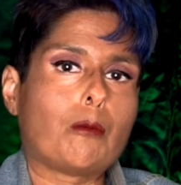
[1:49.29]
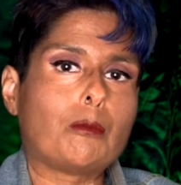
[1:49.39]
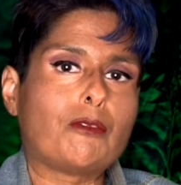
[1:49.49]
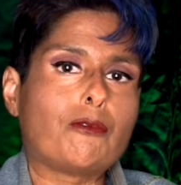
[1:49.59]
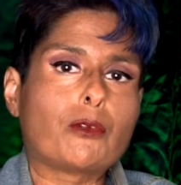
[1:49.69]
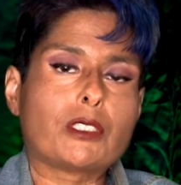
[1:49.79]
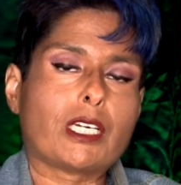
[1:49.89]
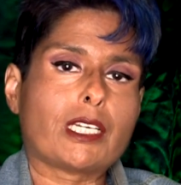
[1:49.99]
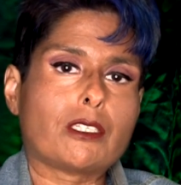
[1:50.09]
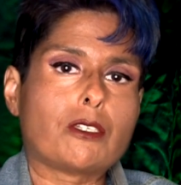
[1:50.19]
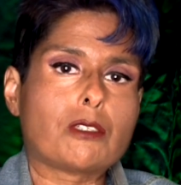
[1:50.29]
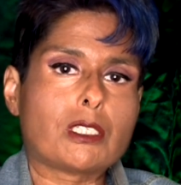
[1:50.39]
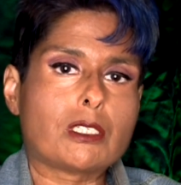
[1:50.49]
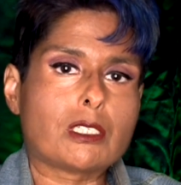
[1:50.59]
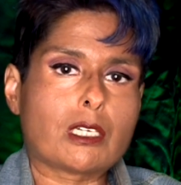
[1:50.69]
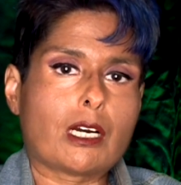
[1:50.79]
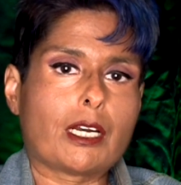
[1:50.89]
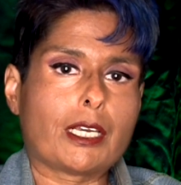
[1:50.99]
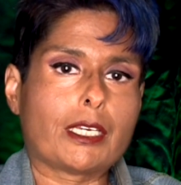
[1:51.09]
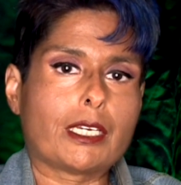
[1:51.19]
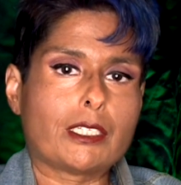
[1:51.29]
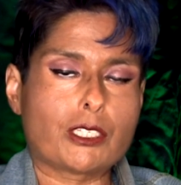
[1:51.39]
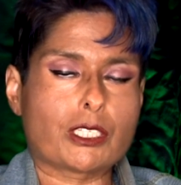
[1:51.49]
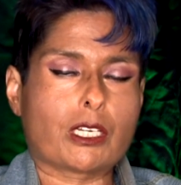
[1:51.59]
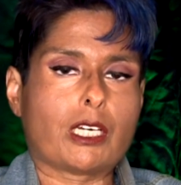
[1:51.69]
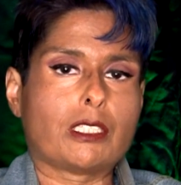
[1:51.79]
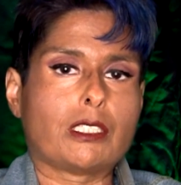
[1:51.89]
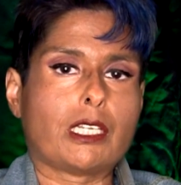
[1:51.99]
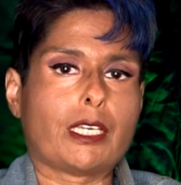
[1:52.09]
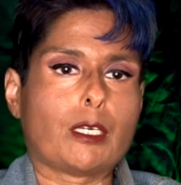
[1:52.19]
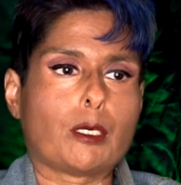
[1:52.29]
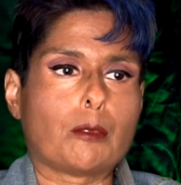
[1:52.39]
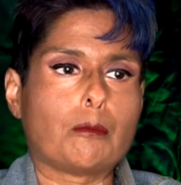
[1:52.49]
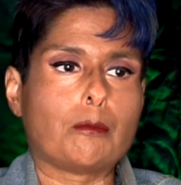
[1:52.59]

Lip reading: Before diagnosis, I had just gotten a